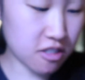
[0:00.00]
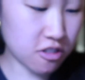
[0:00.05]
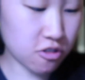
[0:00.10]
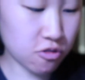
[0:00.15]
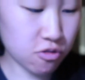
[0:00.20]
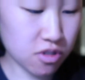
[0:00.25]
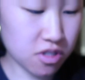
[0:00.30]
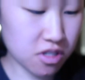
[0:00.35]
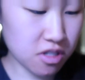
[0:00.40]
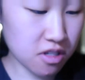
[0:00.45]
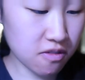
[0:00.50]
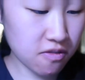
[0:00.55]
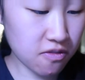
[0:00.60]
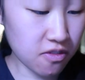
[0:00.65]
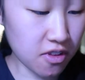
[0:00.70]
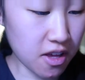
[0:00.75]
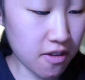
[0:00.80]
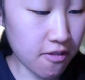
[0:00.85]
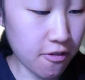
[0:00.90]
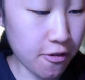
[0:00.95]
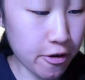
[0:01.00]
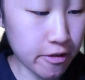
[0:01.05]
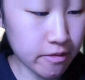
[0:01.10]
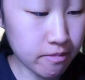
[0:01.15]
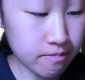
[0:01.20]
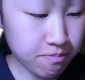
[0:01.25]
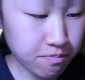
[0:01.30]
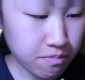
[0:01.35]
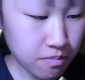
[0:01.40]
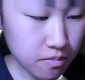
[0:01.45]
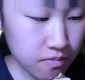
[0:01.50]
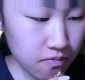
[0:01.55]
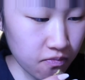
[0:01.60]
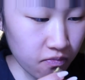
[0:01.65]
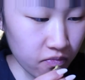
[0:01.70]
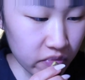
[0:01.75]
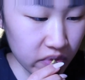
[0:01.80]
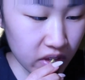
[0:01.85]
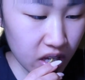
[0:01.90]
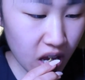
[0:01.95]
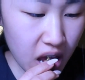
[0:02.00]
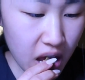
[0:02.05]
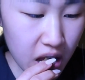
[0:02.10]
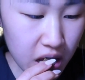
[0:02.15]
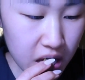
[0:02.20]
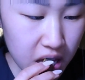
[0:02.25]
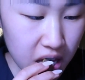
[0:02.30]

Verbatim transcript: interesting flavor. It